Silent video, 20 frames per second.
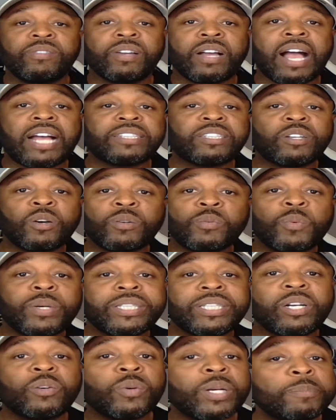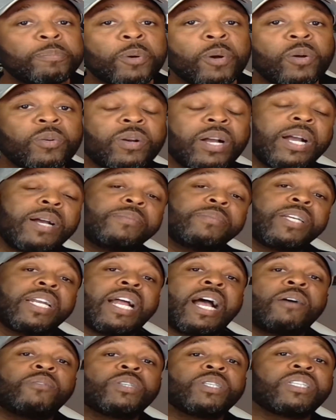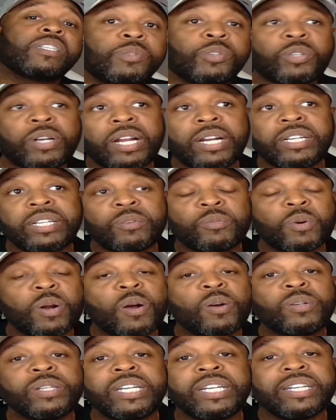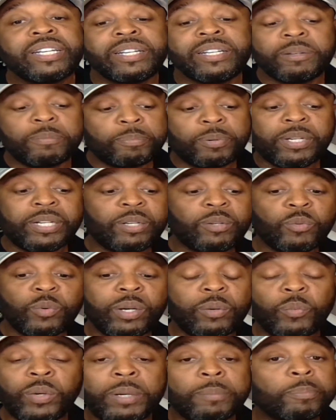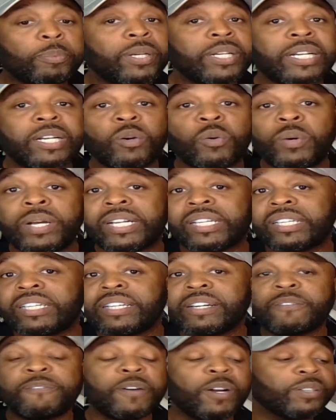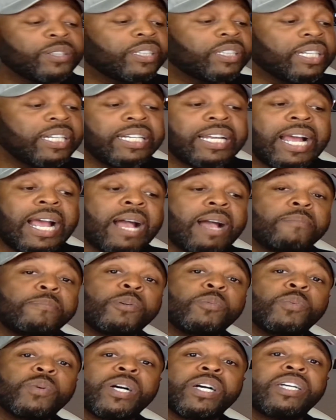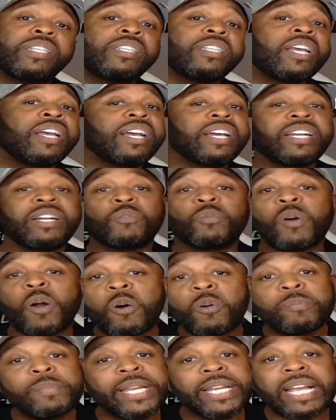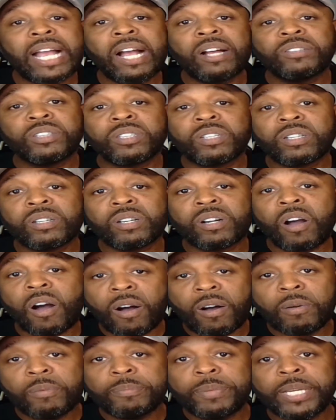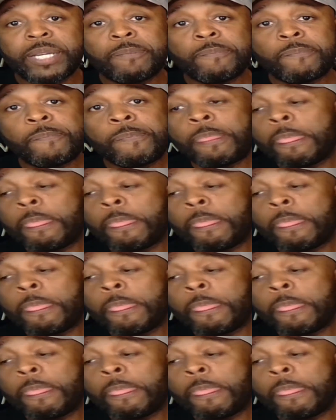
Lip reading: I told them what degree program that I was trying to enroll in, and it went pretty quickly. The first thing that happened was an enrollment counselor called me.